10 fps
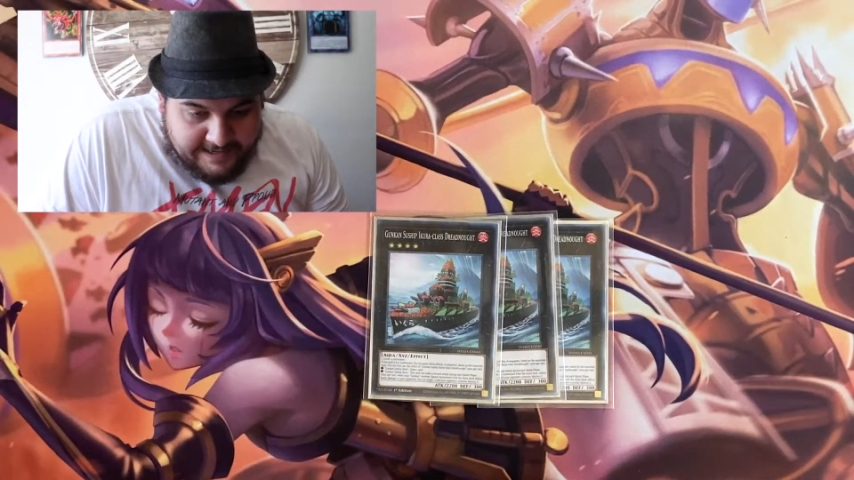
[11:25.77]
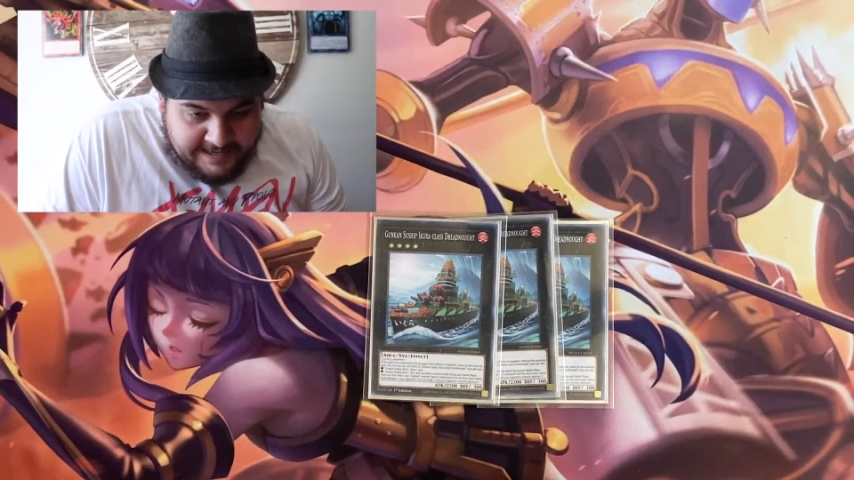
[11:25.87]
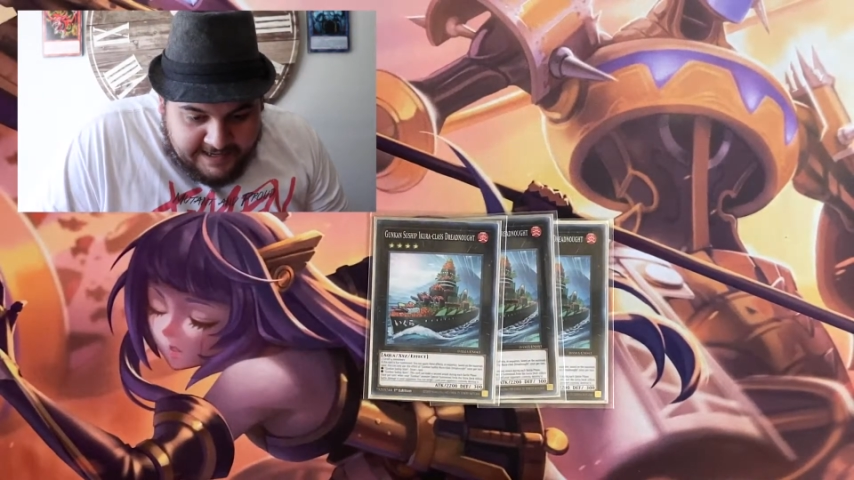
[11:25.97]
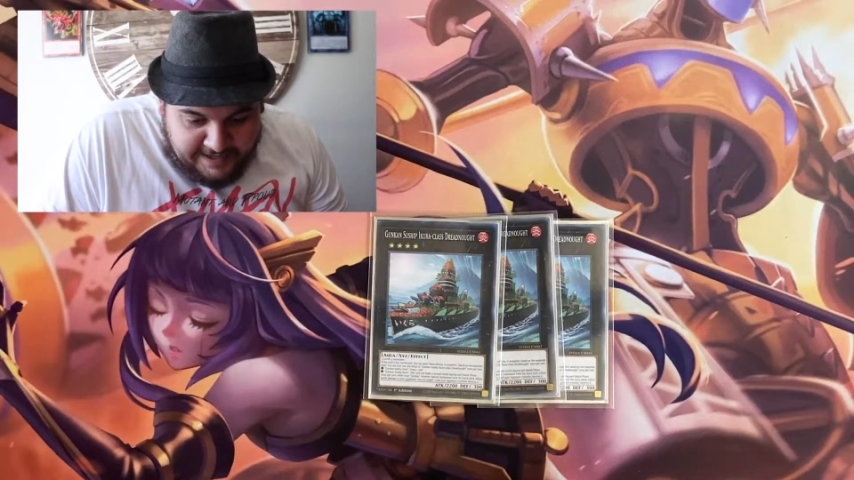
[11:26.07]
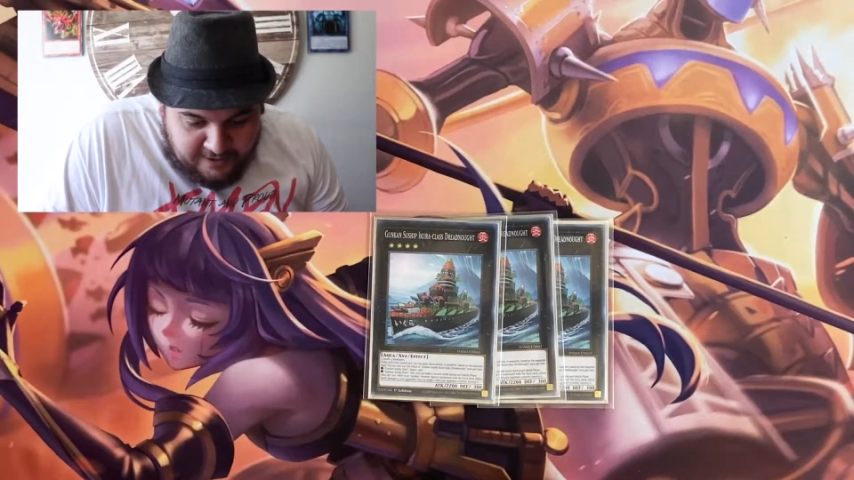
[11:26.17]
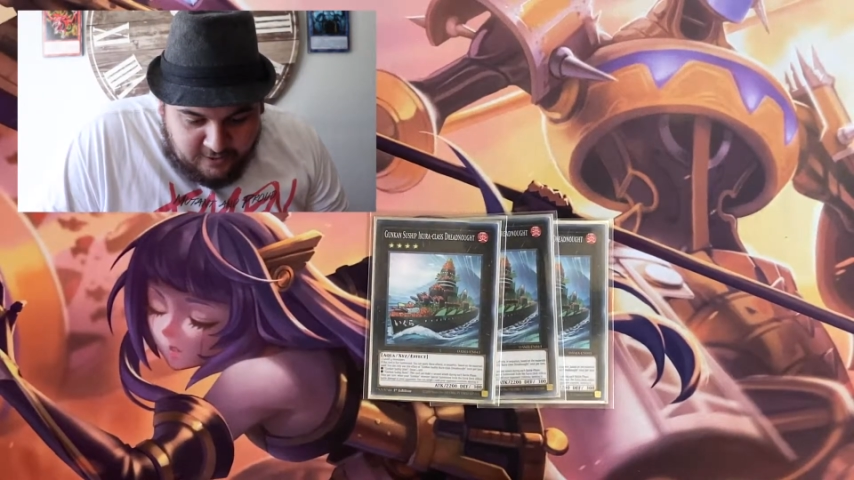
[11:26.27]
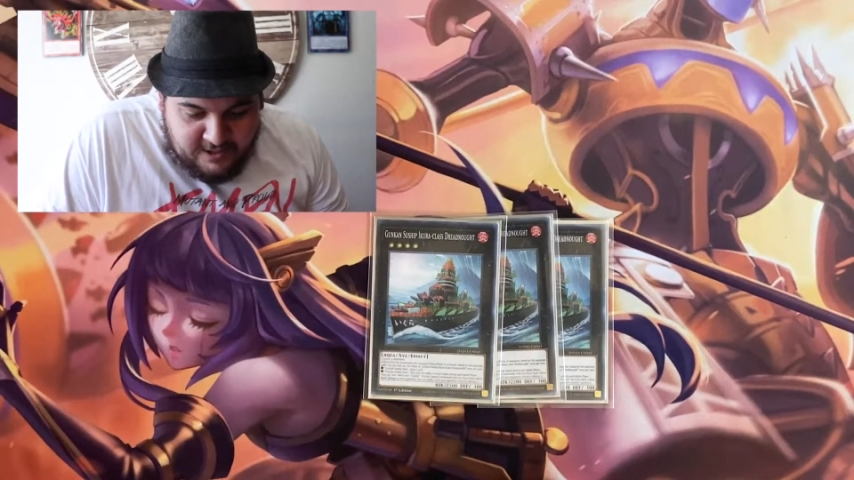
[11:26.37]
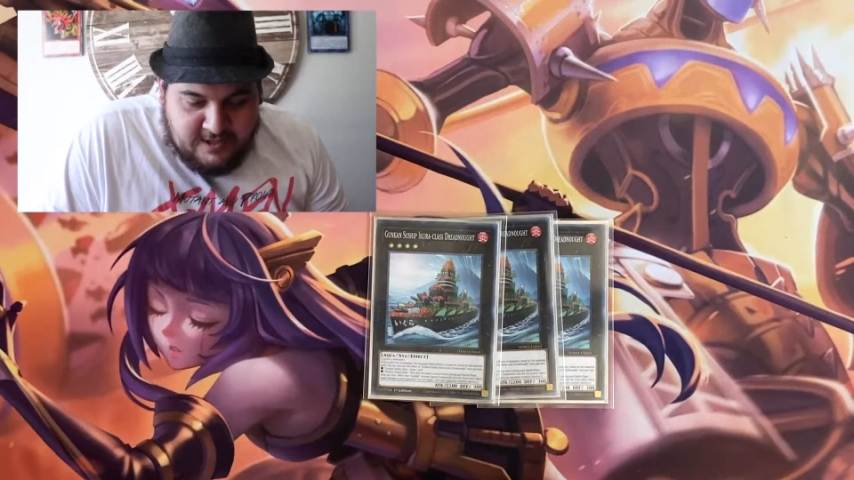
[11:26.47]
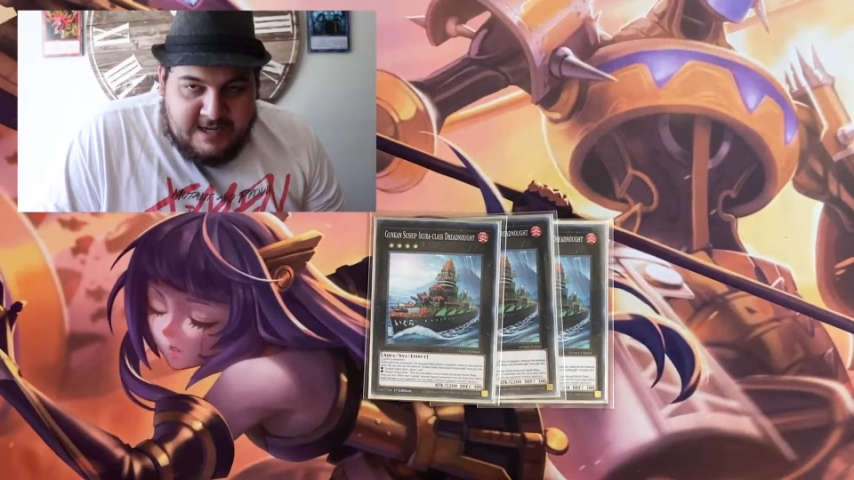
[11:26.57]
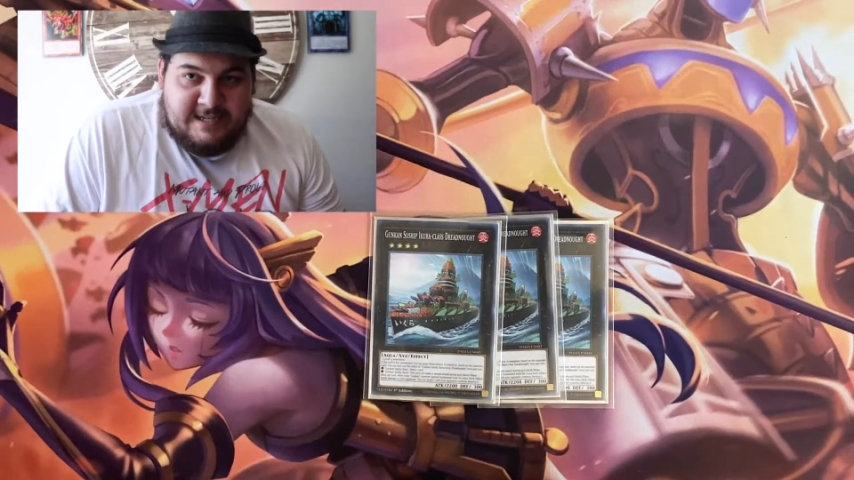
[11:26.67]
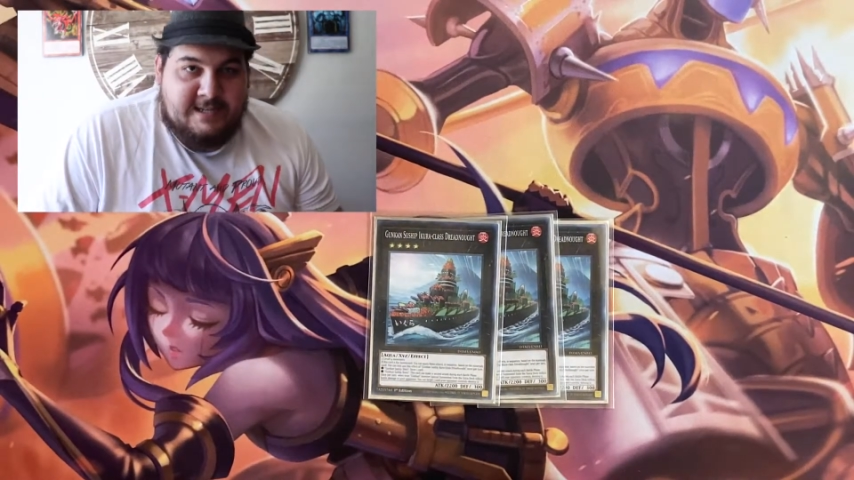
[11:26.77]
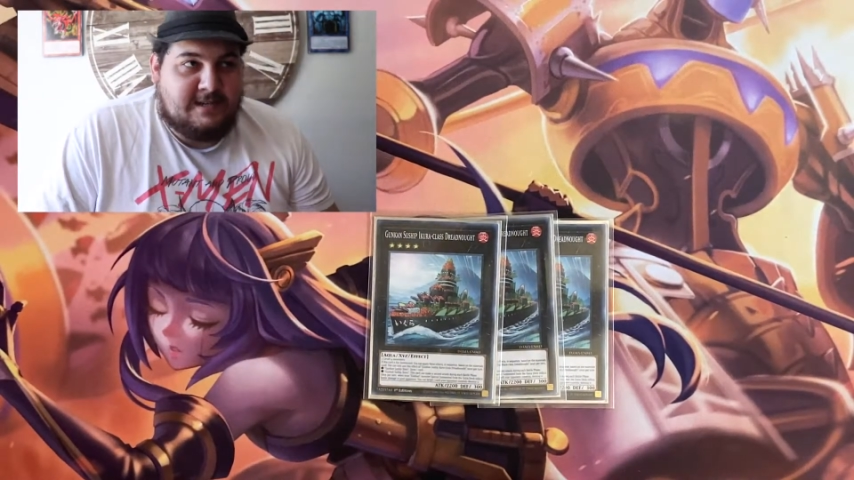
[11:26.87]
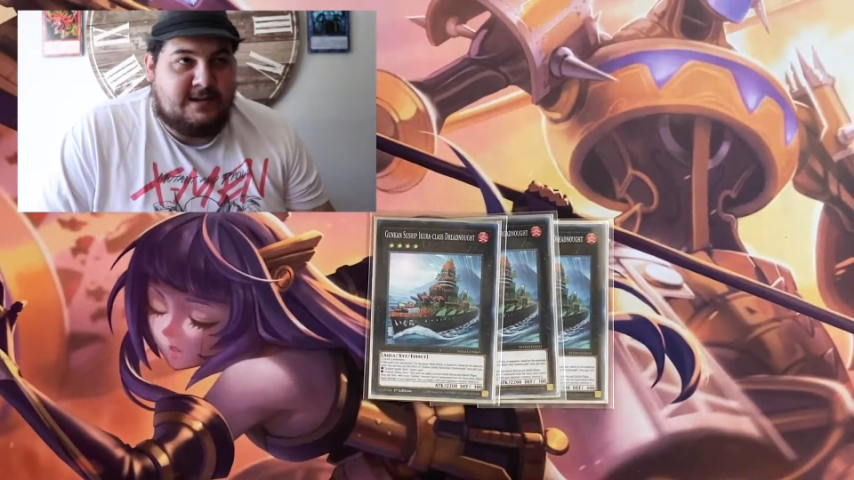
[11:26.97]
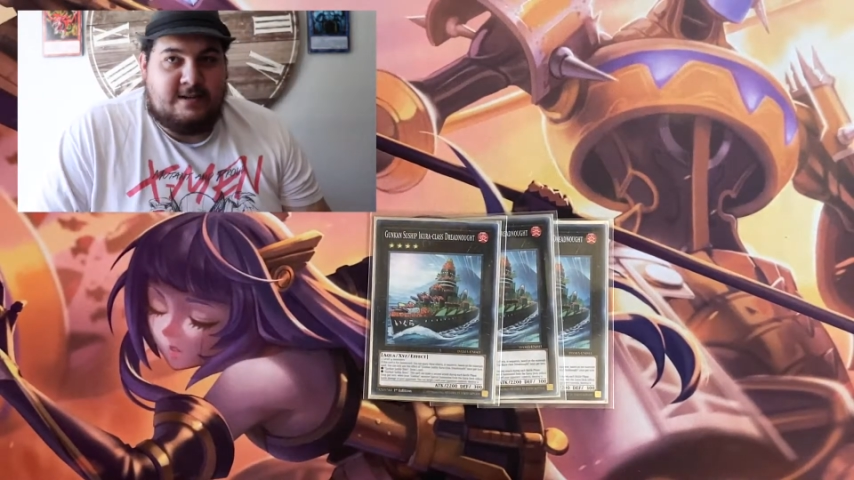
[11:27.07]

Ikuda class